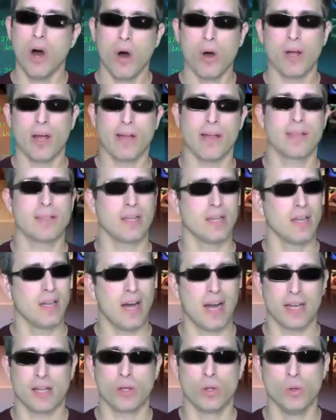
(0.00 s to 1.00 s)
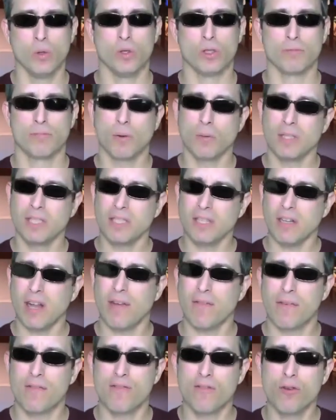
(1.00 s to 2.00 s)
Okay, that's a lot of tools, but we still
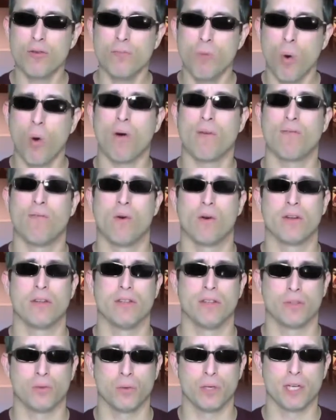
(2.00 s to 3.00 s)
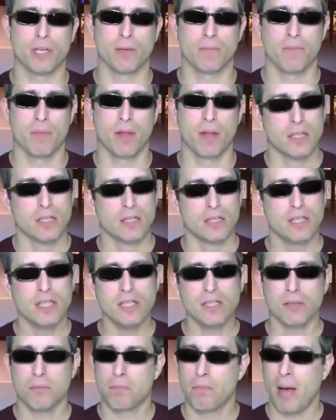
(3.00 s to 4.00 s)
have a few more for you this week.
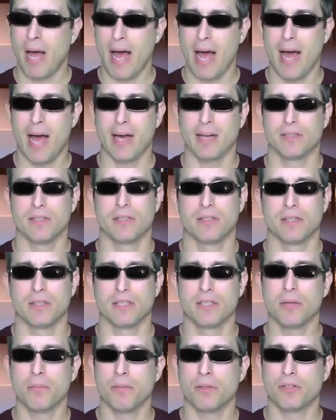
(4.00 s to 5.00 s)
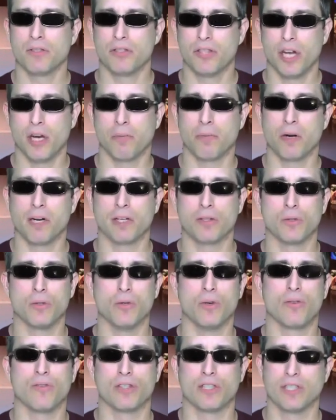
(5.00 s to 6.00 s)
SysInternals is a simple jailbreak
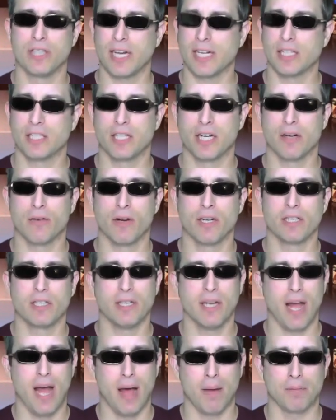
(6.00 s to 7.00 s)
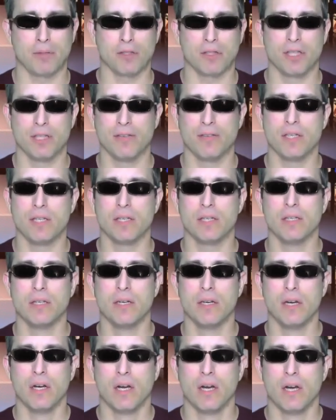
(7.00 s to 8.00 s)
tool for second-generation Apple TV.
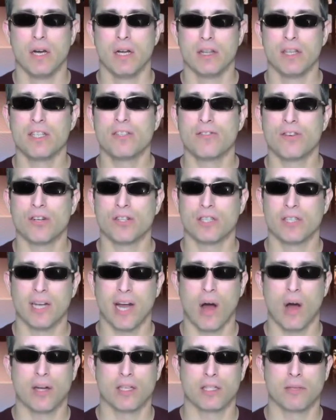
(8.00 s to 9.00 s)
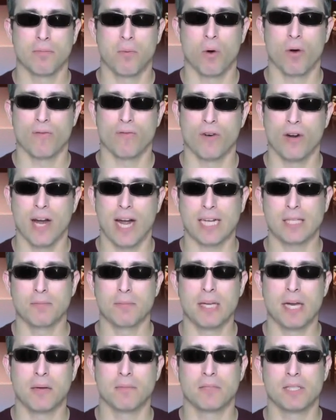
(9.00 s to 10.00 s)
This version now has support for
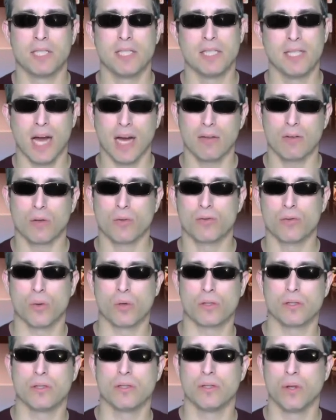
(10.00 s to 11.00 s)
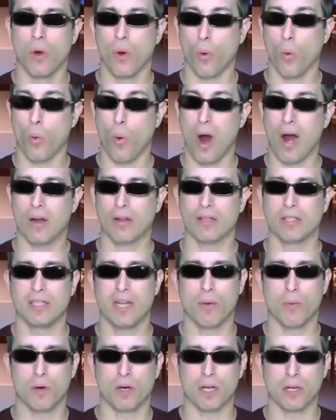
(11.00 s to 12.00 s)
XBMC download sources, wireless
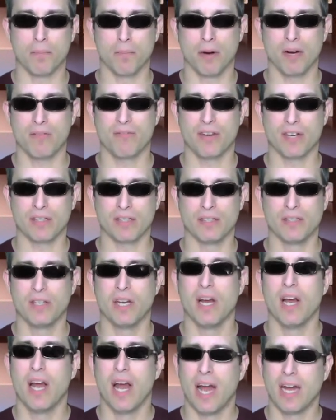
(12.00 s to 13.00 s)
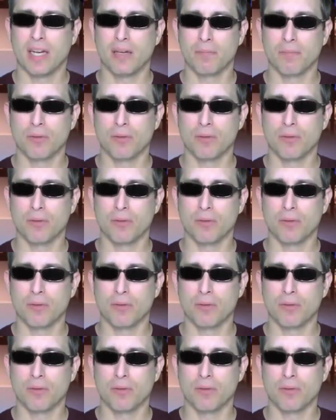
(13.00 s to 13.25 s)
networking bug fixes, and an